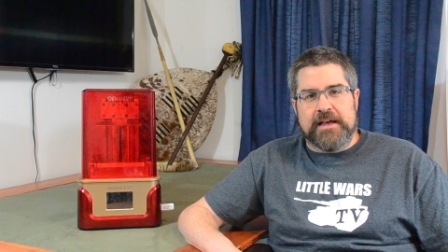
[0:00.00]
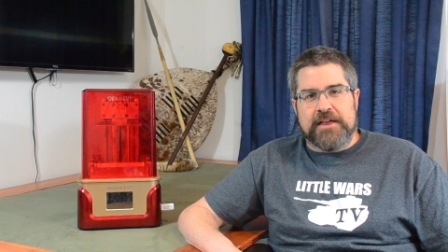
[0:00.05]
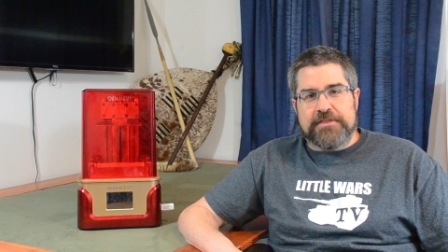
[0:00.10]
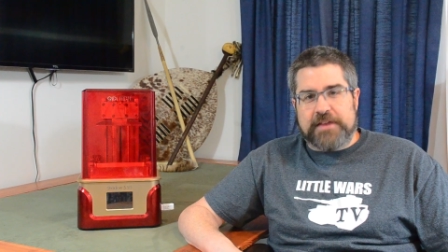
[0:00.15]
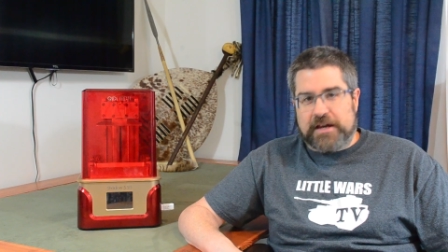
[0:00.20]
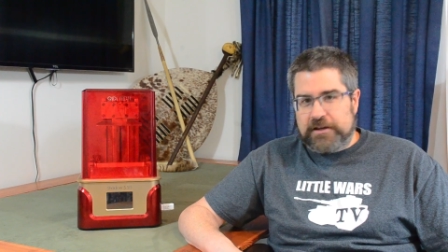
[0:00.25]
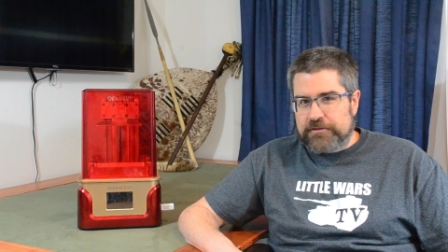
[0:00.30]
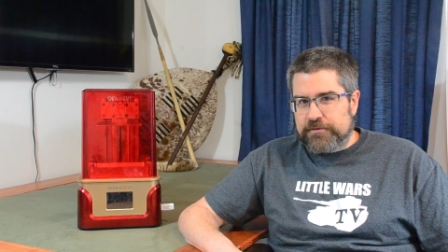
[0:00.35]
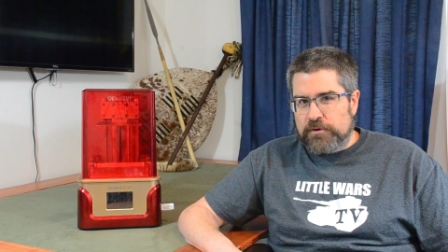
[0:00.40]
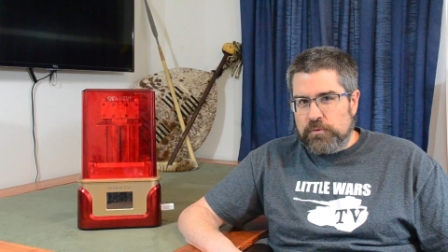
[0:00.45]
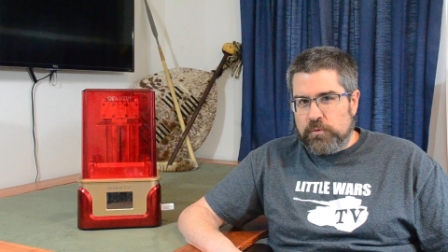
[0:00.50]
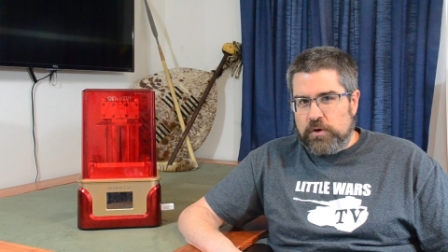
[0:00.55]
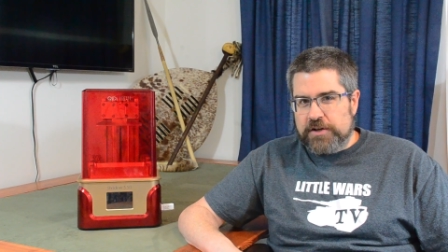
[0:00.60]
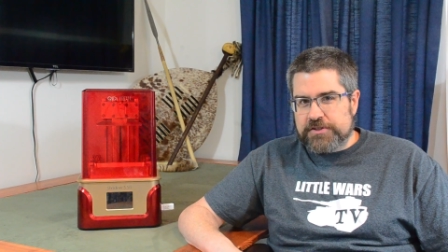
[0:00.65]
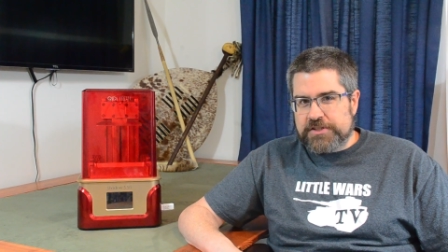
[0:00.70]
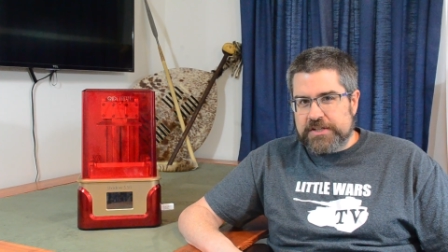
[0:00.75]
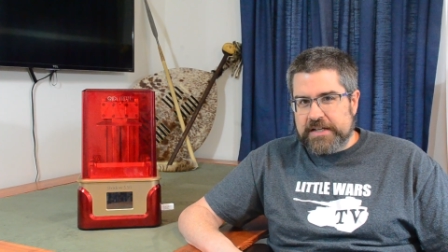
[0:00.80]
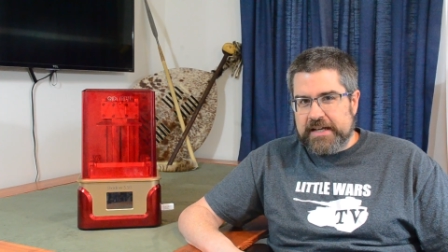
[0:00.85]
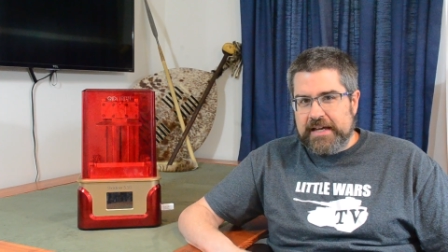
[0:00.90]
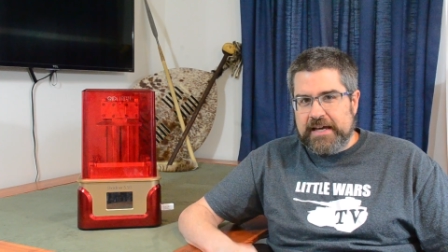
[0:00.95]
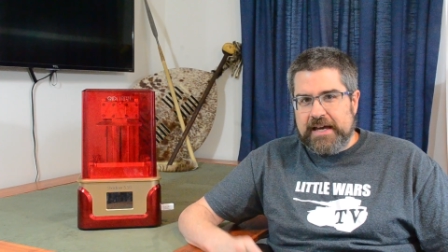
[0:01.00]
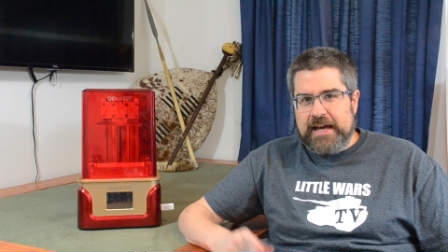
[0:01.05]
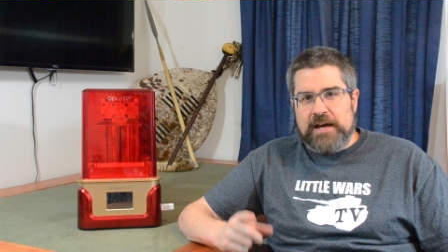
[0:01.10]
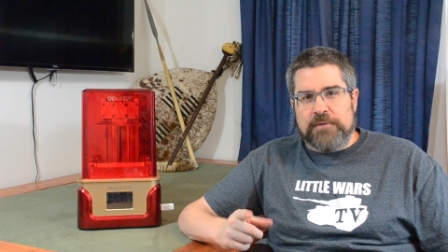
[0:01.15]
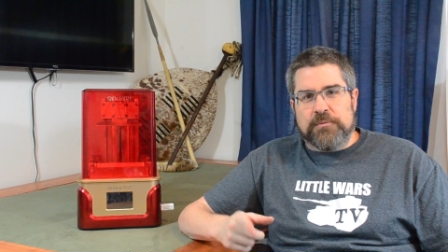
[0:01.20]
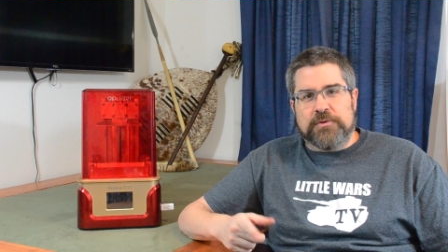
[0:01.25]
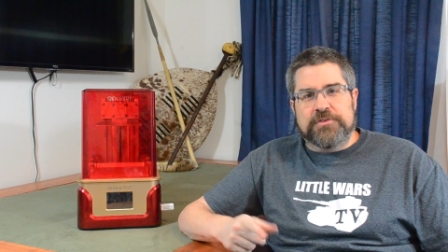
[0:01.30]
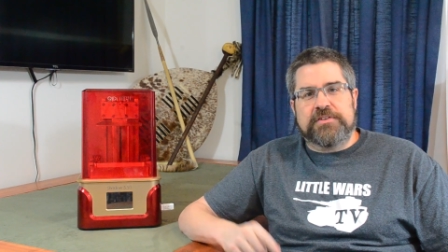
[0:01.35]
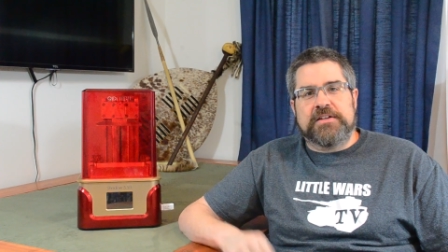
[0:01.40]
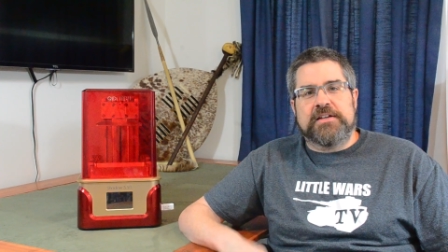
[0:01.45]
Thanks for watching,
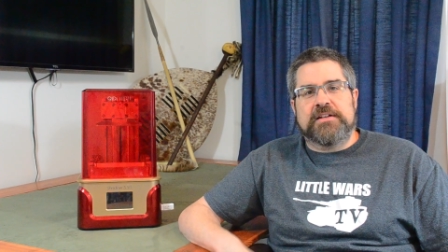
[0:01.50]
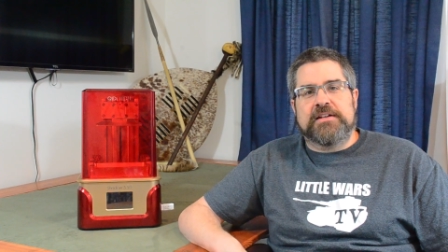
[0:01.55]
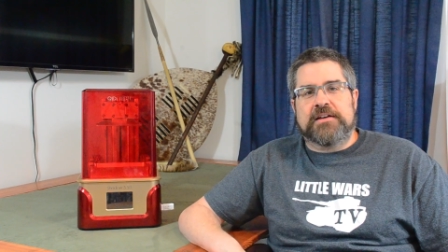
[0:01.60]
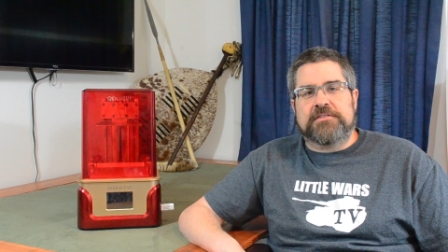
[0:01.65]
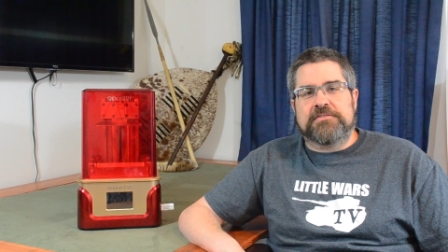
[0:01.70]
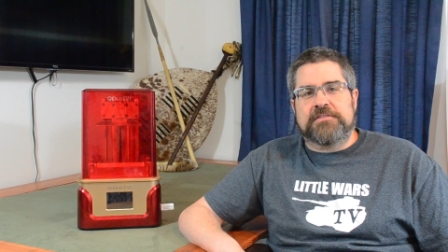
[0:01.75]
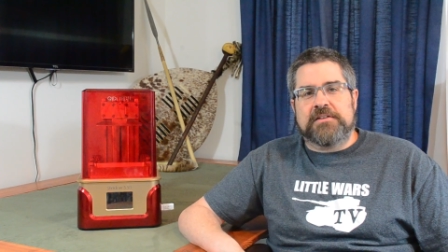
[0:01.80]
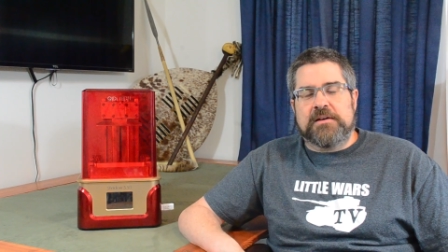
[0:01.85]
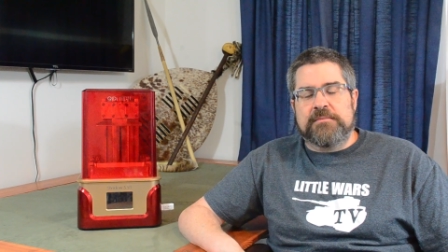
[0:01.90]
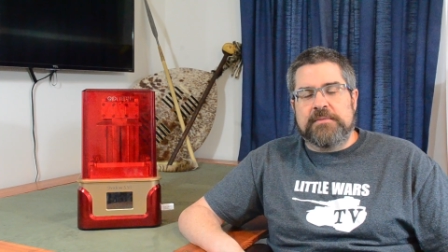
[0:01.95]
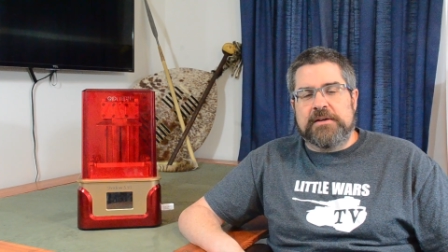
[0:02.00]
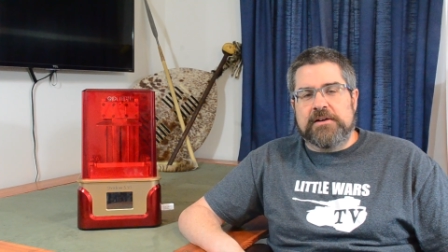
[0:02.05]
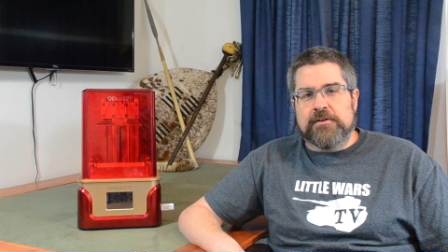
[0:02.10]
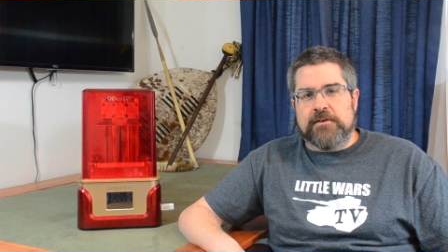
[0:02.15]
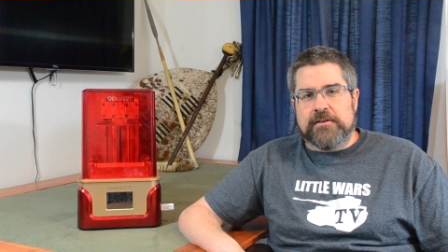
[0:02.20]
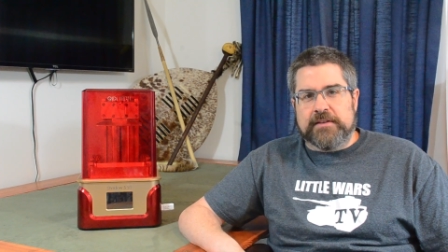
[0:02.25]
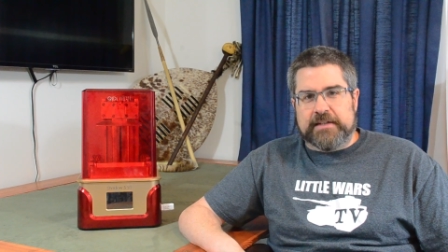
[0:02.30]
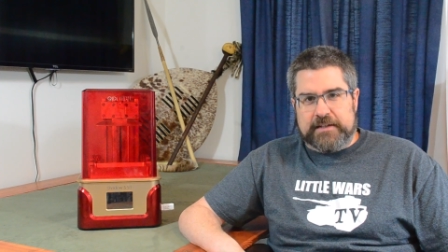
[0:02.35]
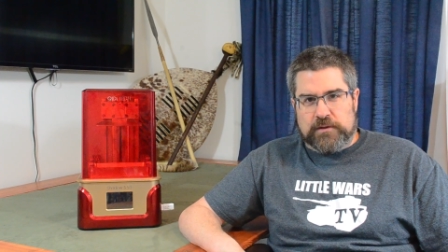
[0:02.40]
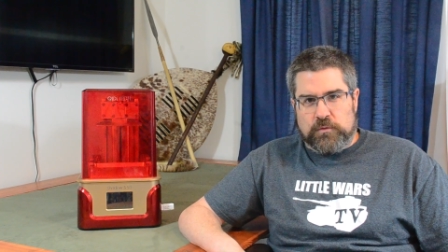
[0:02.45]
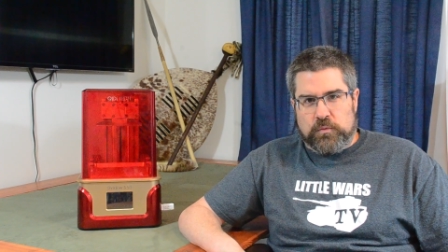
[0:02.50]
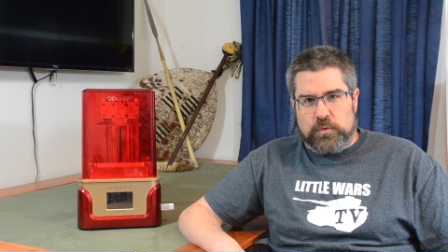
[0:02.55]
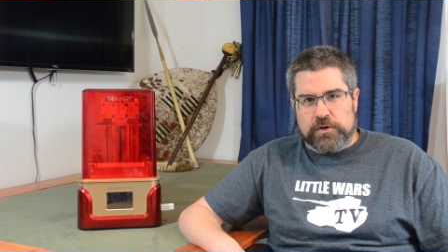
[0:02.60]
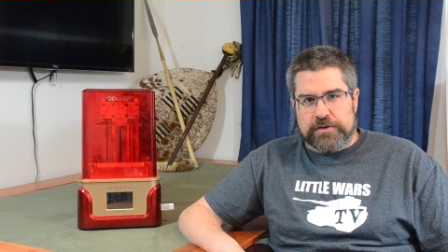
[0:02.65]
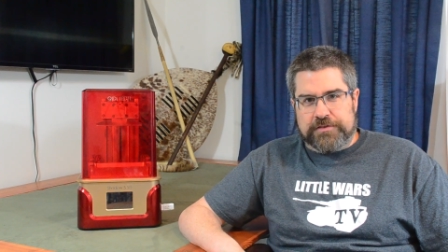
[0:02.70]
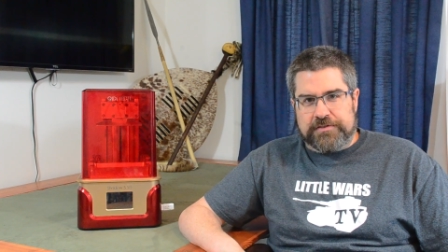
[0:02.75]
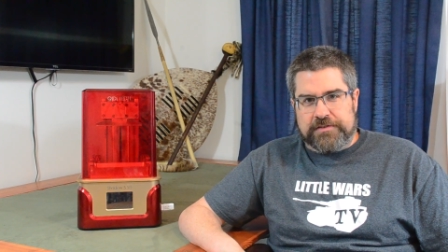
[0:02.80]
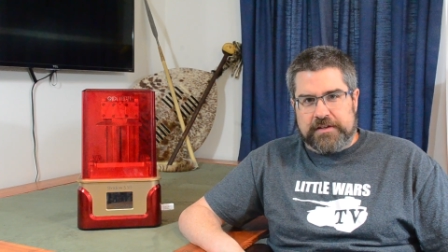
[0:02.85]
and we'll see you next time here on Little Wars